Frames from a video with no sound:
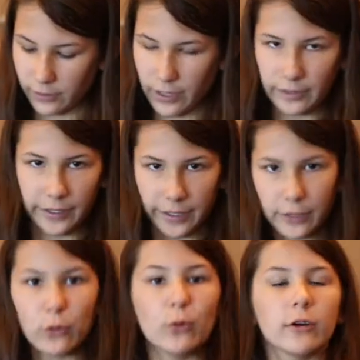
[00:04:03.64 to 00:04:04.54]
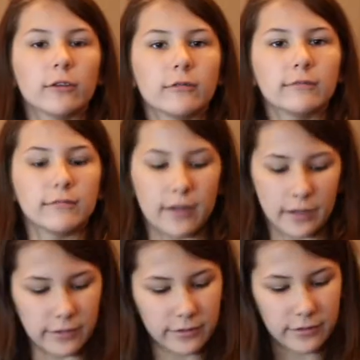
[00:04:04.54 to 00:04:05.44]
and let it cool.
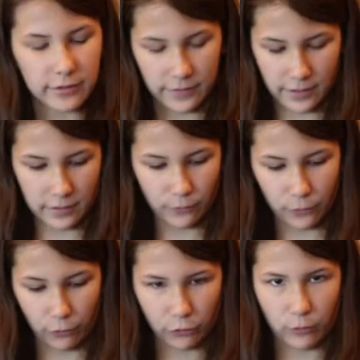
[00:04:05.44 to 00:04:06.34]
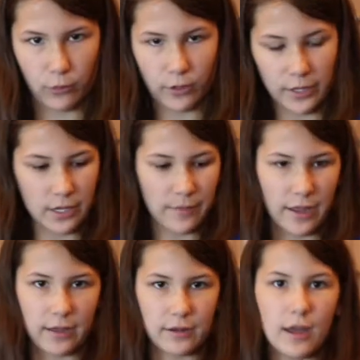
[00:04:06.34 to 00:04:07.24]
And then we're going to pour it in a
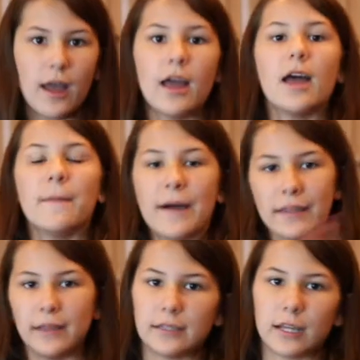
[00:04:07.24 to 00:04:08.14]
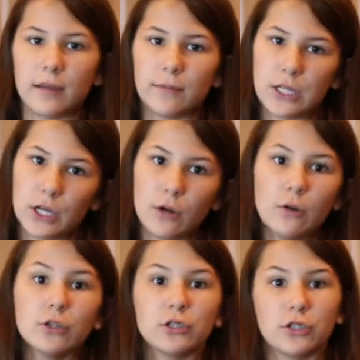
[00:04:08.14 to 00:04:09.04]
pan. And by that time, the
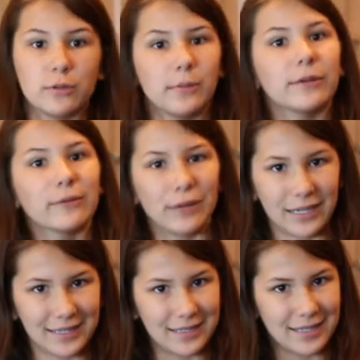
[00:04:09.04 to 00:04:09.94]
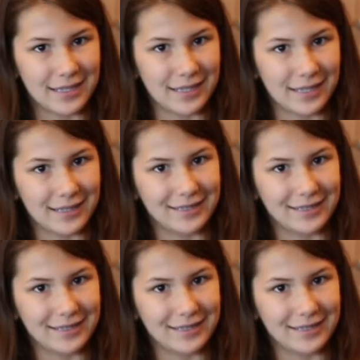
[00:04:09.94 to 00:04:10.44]
dough should be rising.